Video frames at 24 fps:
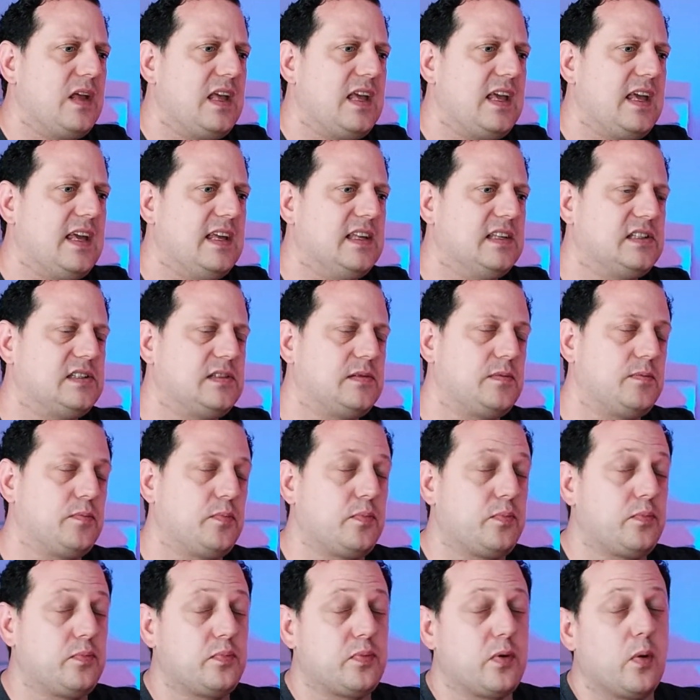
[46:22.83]
It's
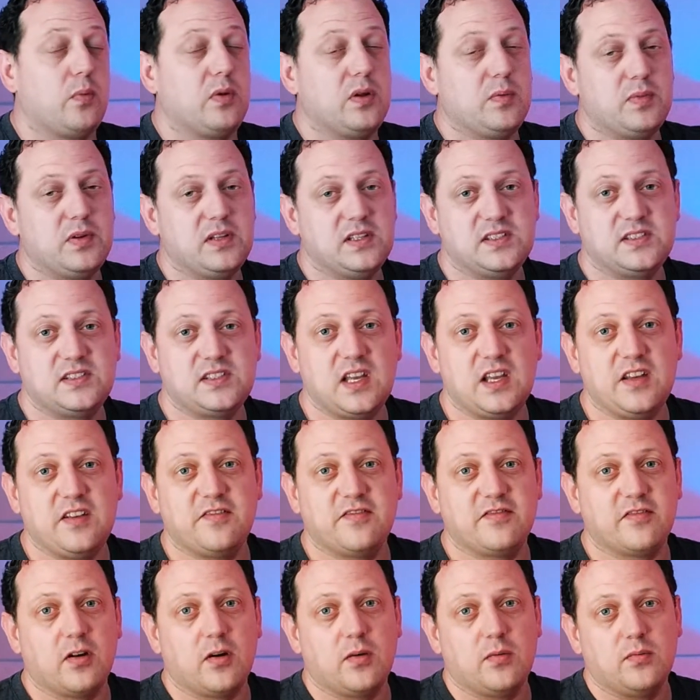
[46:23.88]
probably been safe
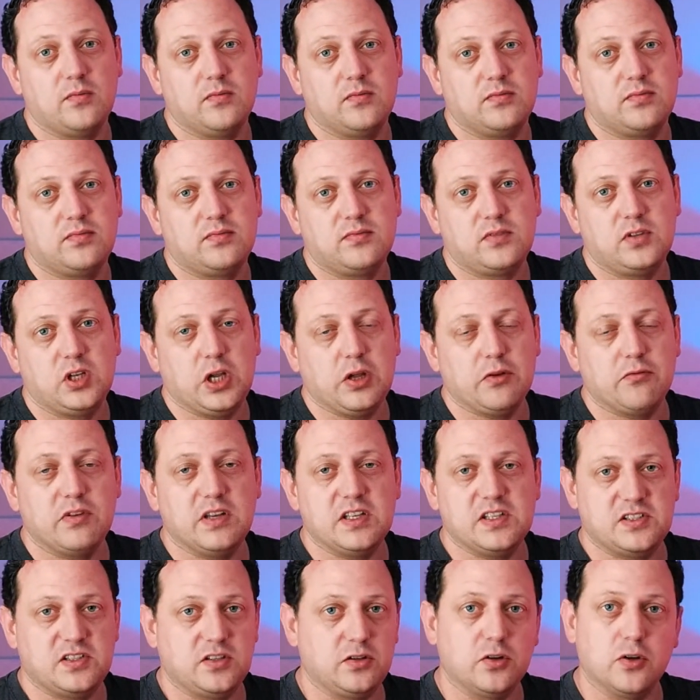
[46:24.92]
from
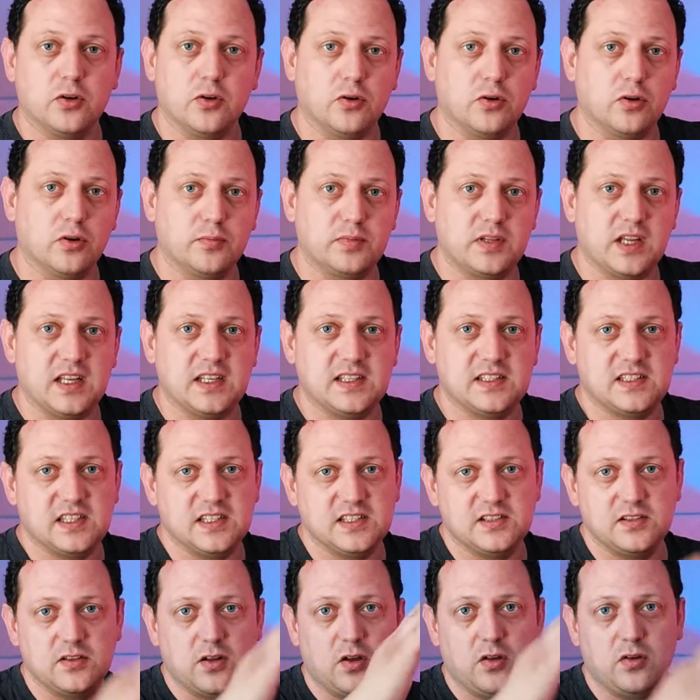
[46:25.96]
recent Google updates. There's
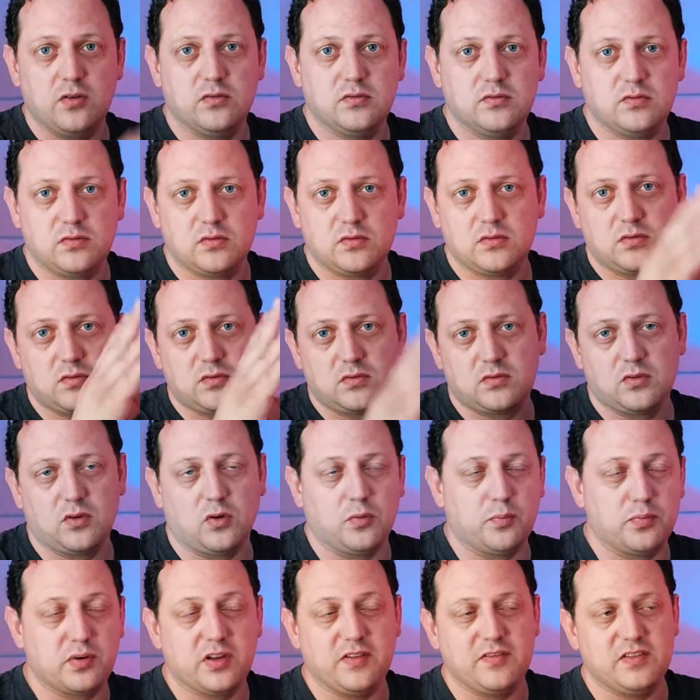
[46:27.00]
no, or
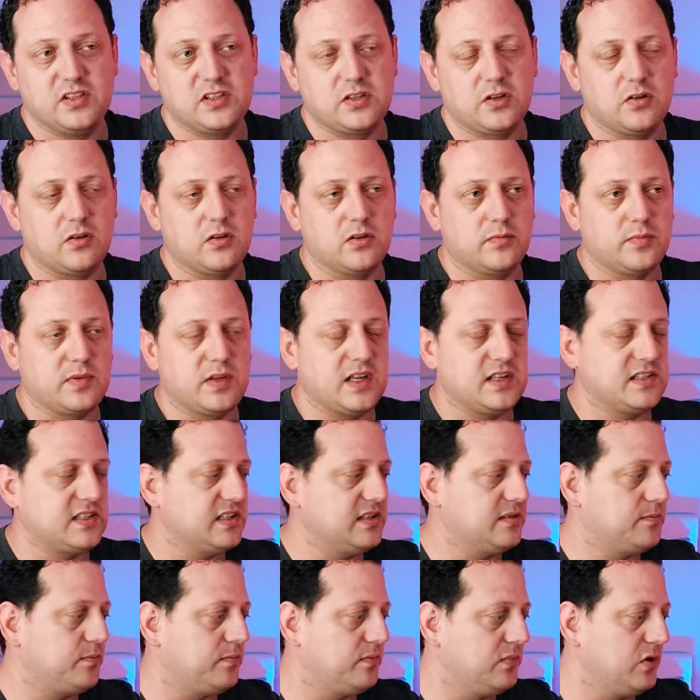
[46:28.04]
previous Google updates,
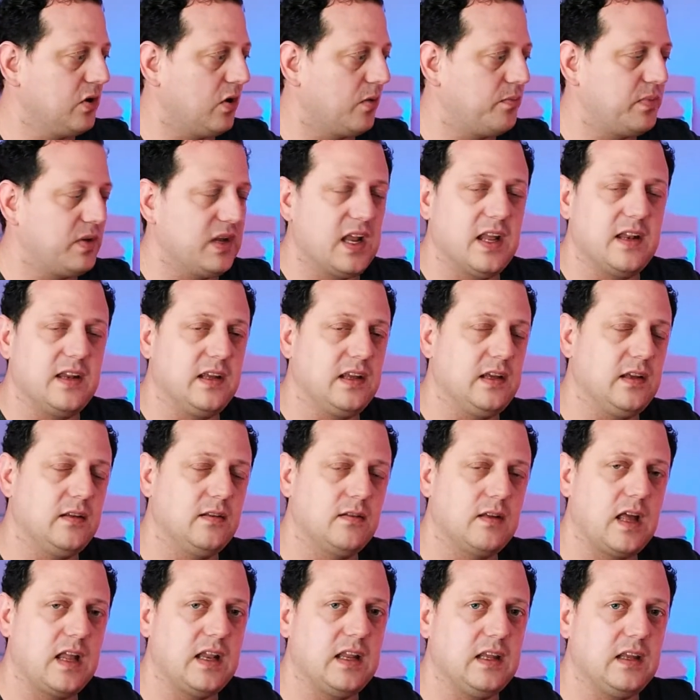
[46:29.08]
there's not been
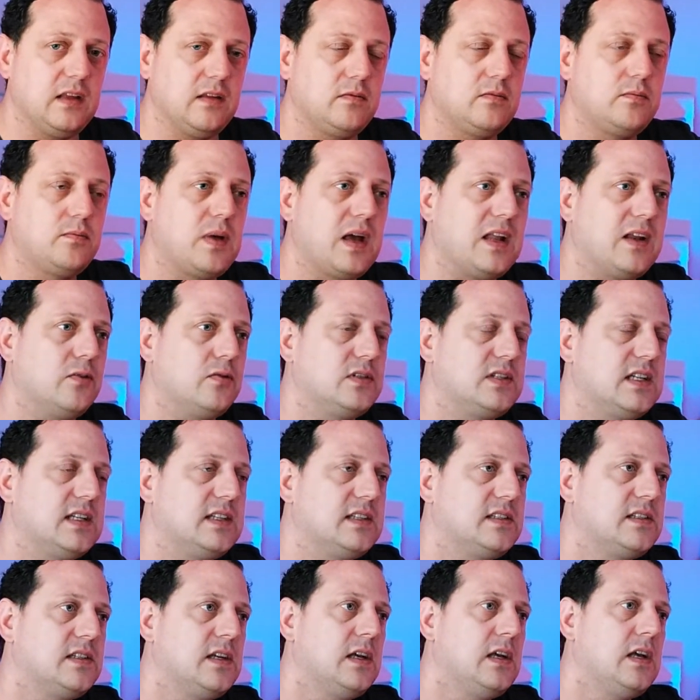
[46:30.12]
any
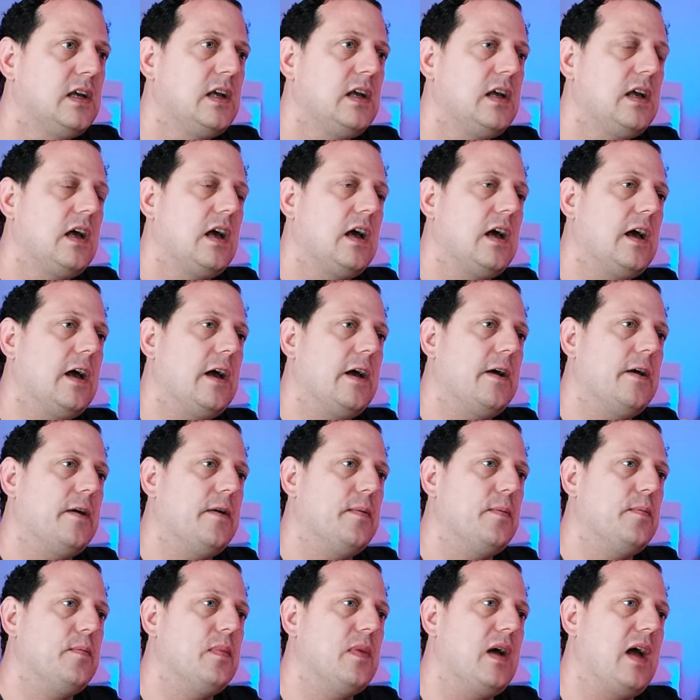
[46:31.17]
penalties.
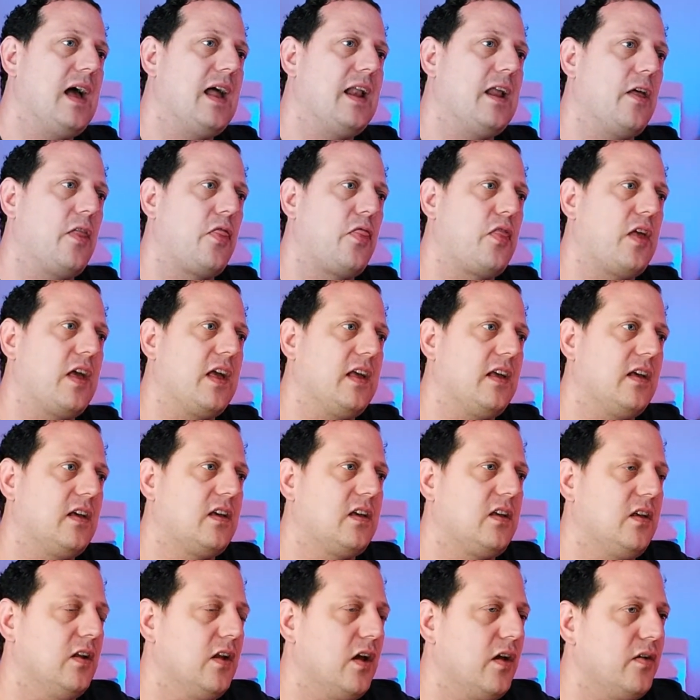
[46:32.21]
And I think
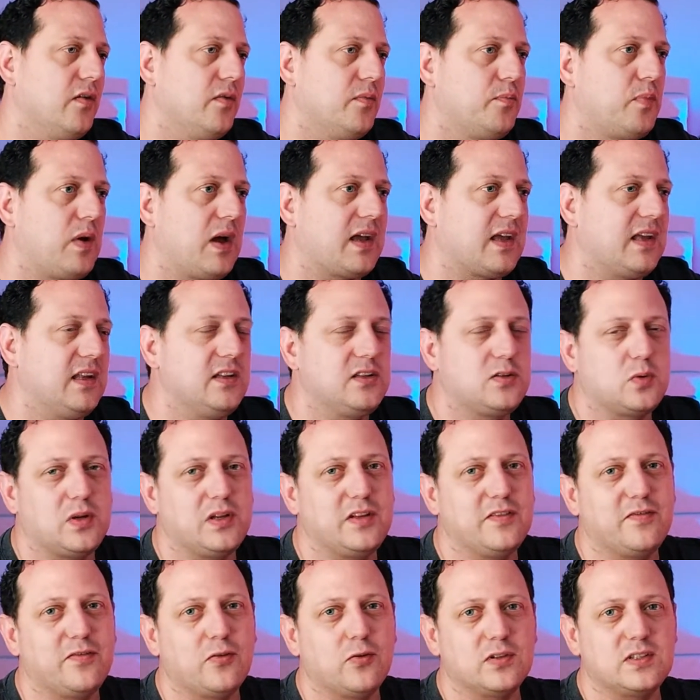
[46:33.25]
back in
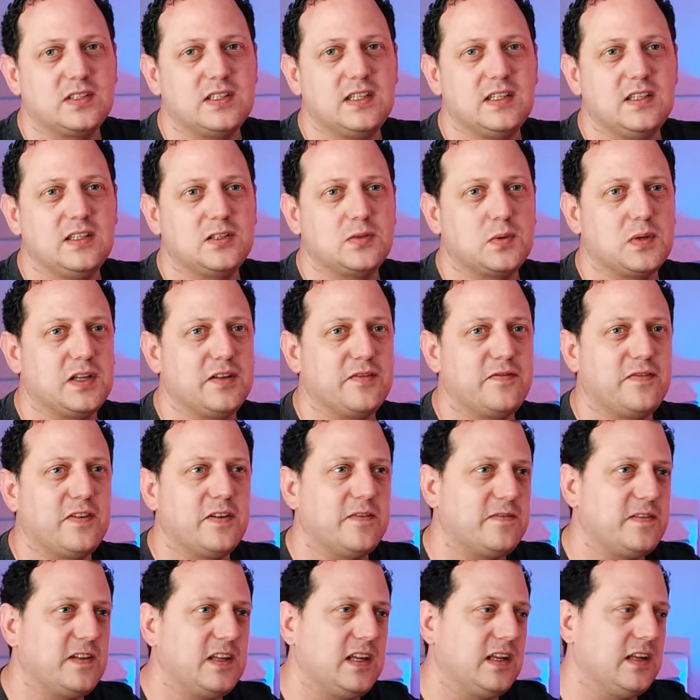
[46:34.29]
2014,
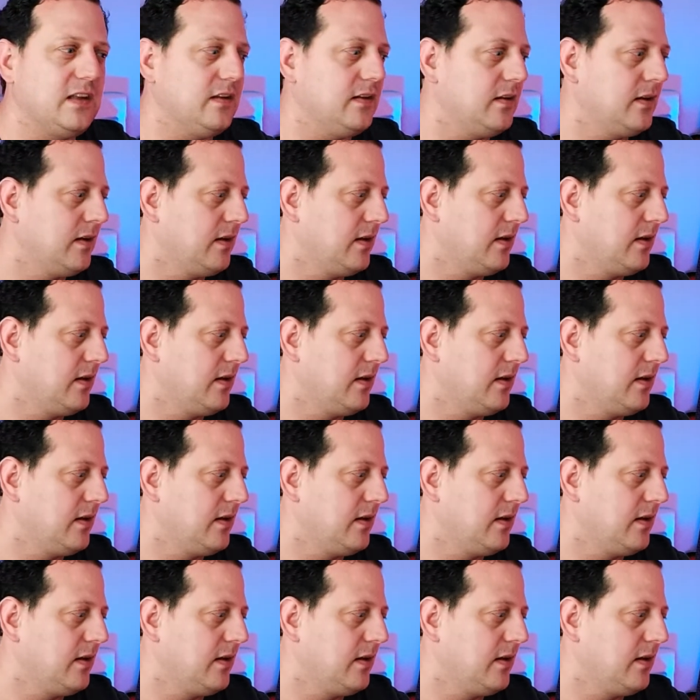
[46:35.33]
2015,